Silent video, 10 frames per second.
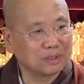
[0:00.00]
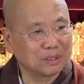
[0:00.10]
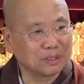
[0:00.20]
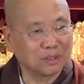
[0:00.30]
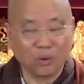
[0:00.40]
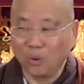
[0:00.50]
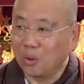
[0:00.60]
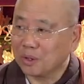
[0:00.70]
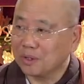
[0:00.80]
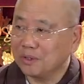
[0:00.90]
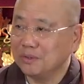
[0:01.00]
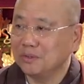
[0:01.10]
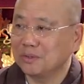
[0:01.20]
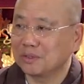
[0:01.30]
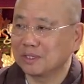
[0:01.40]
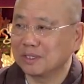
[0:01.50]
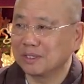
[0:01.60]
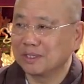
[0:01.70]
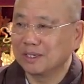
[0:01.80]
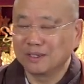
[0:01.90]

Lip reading: the organs, the